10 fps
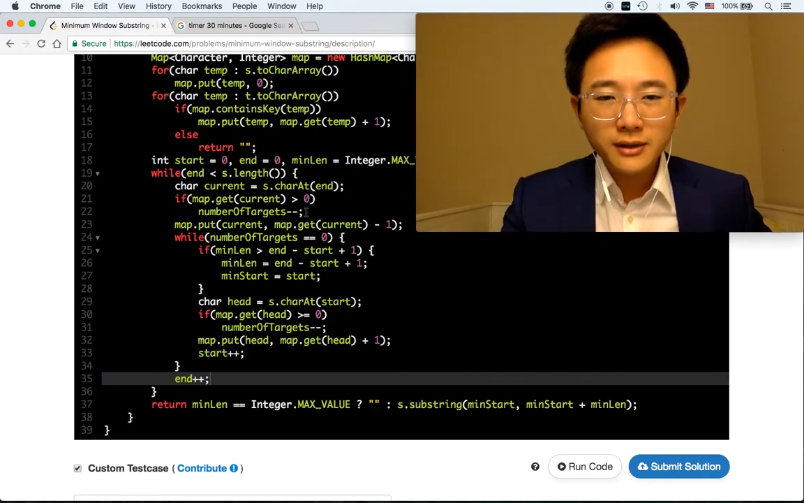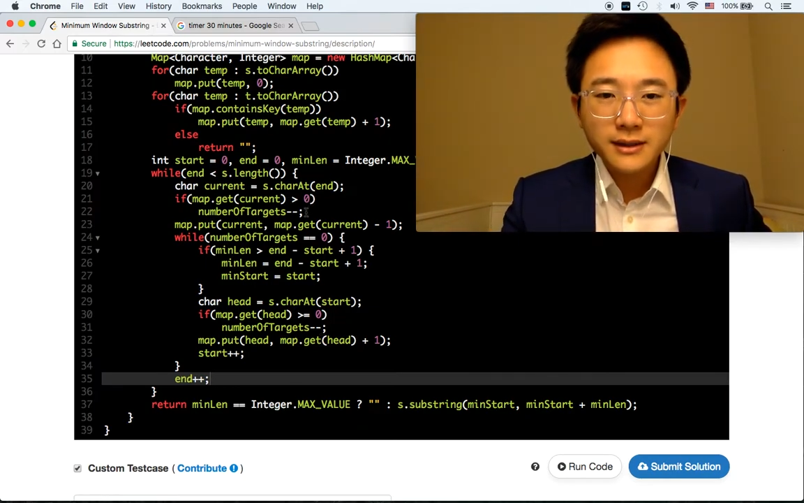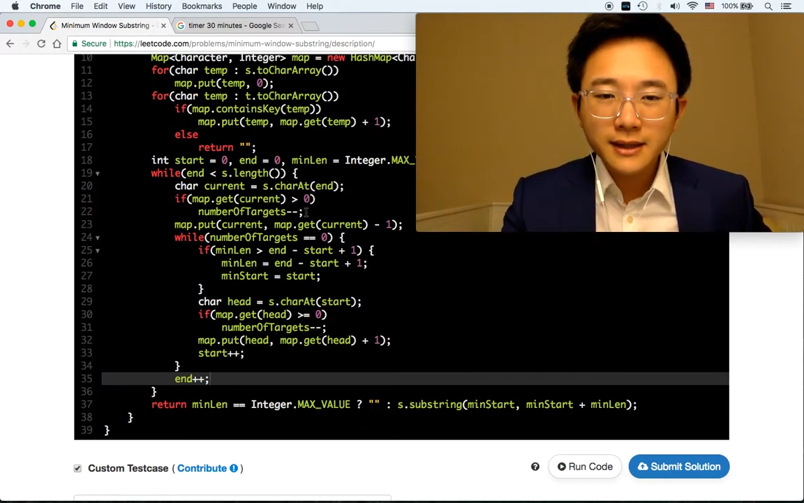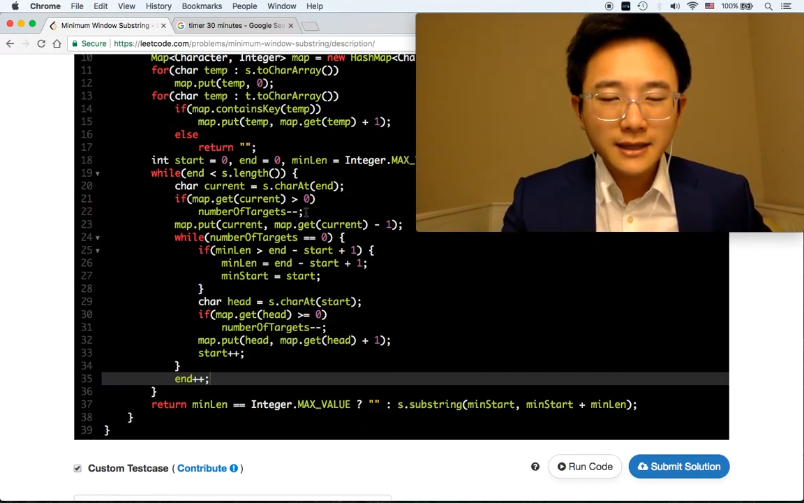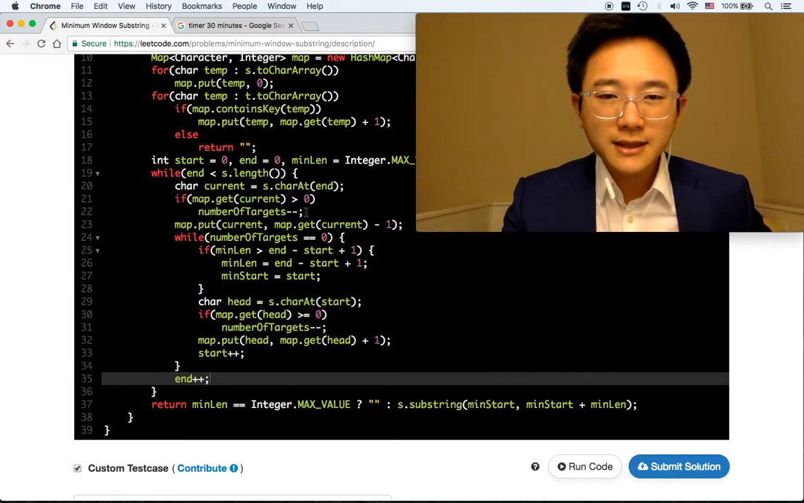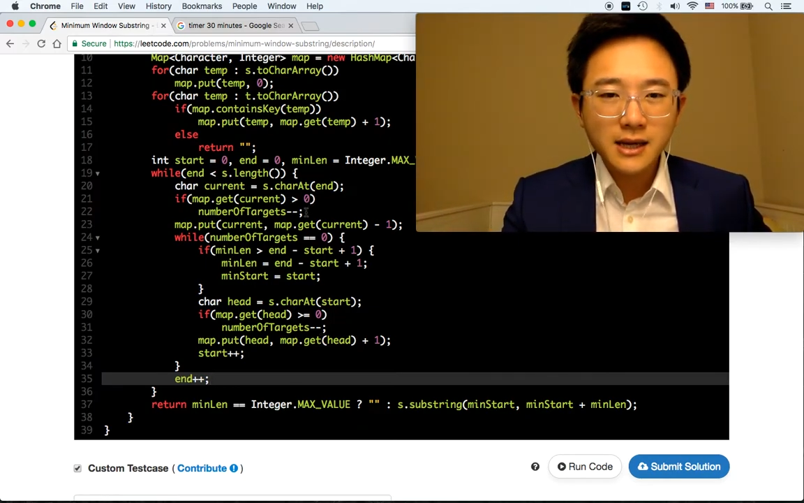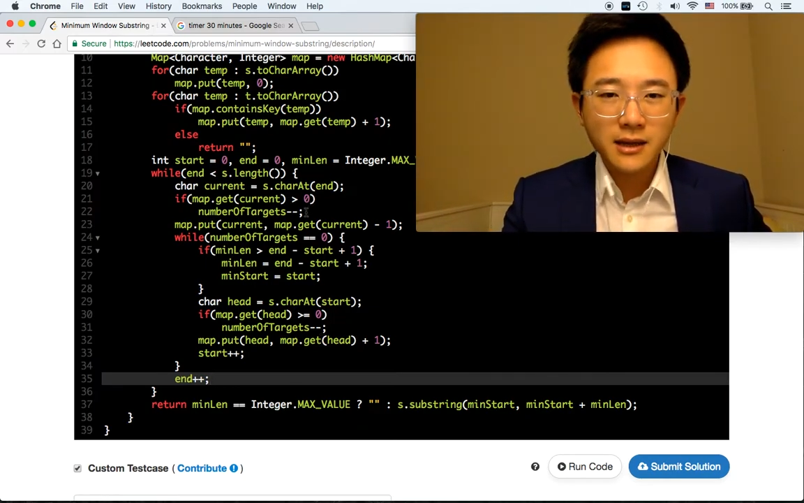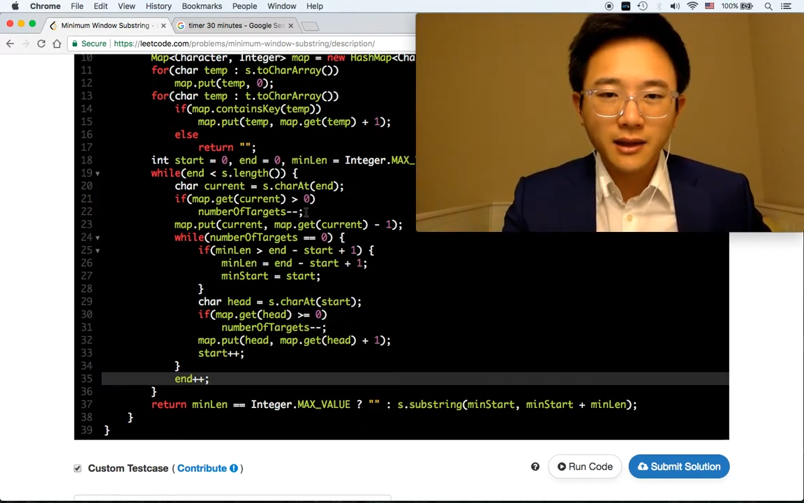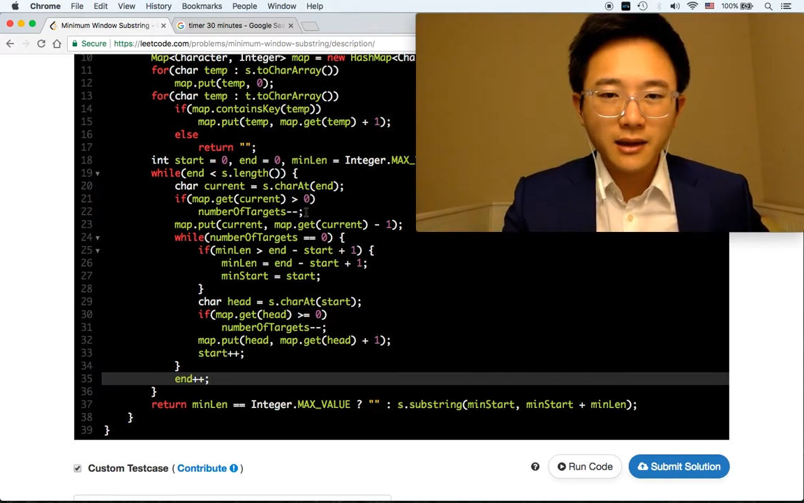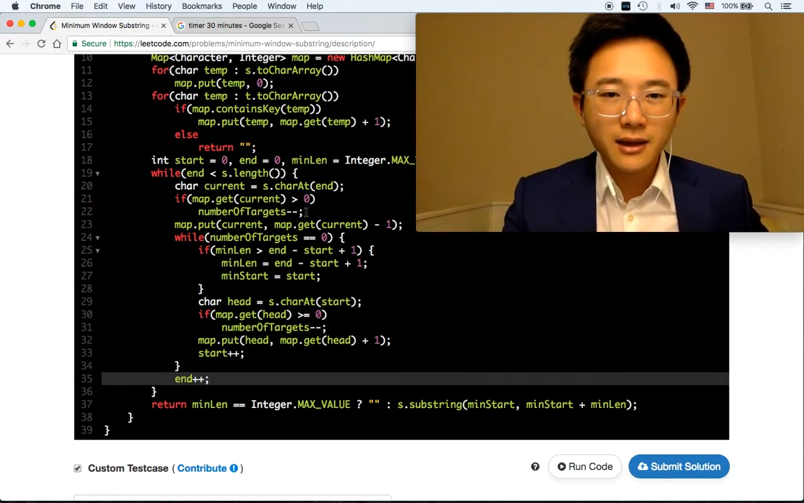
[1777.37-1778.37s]
let's say
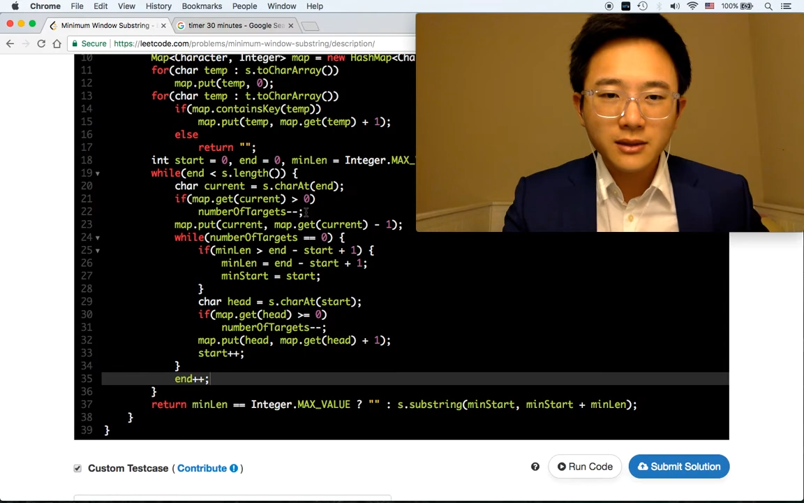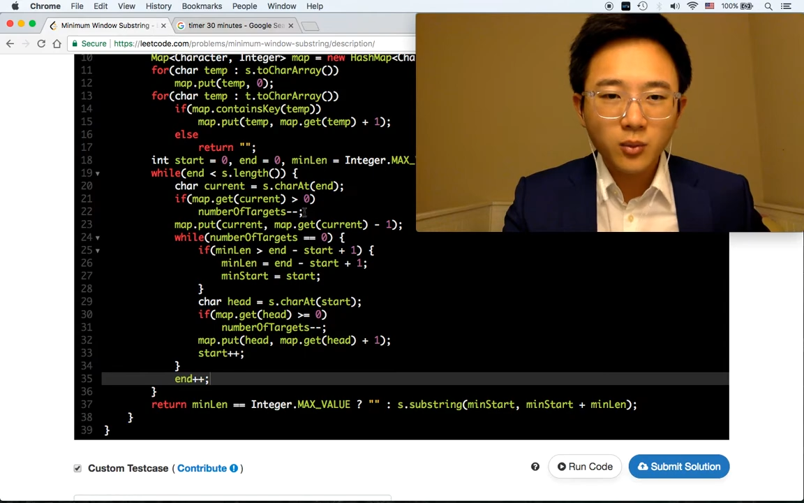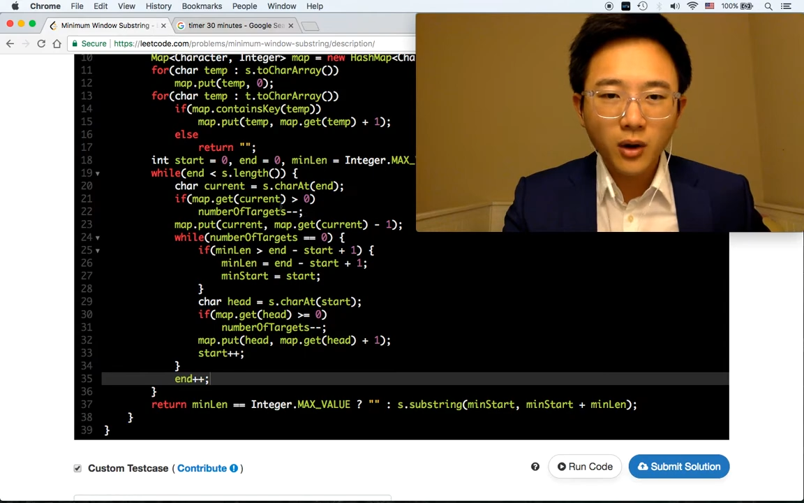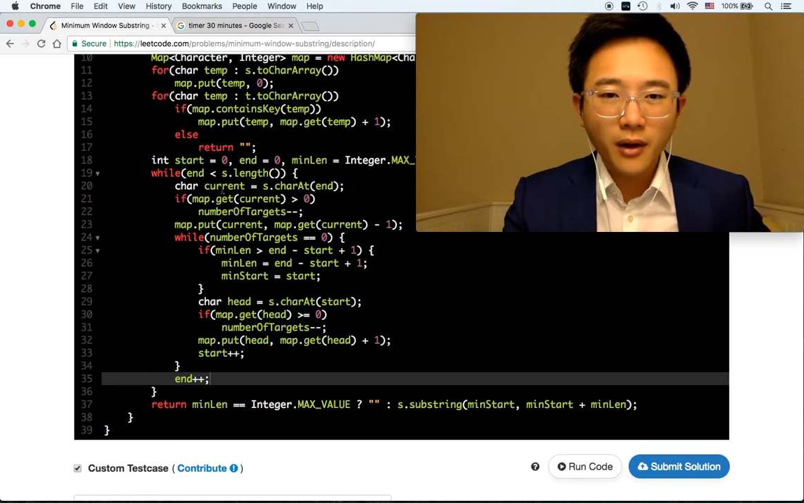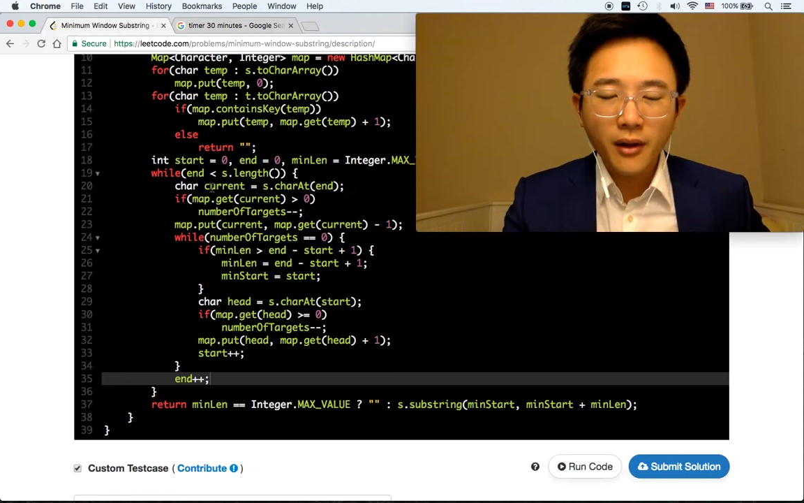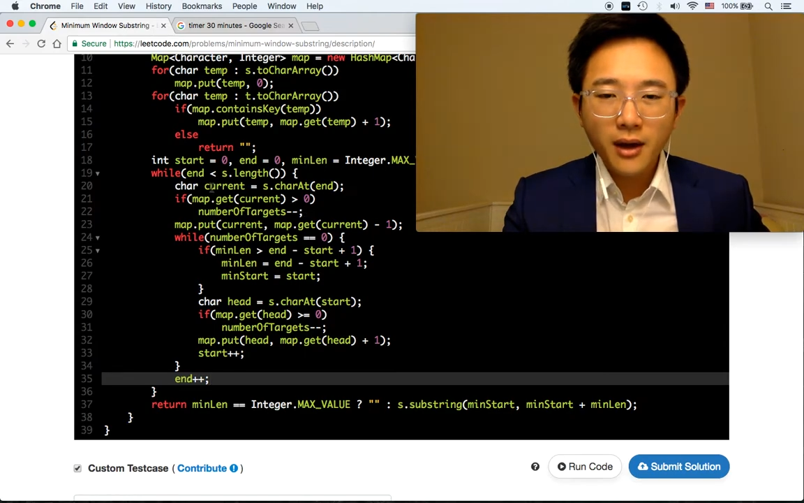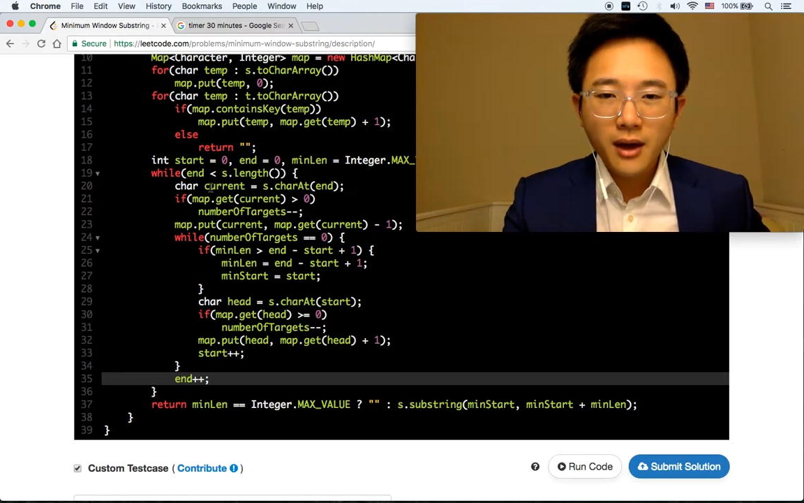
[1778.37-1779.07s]
it's 1,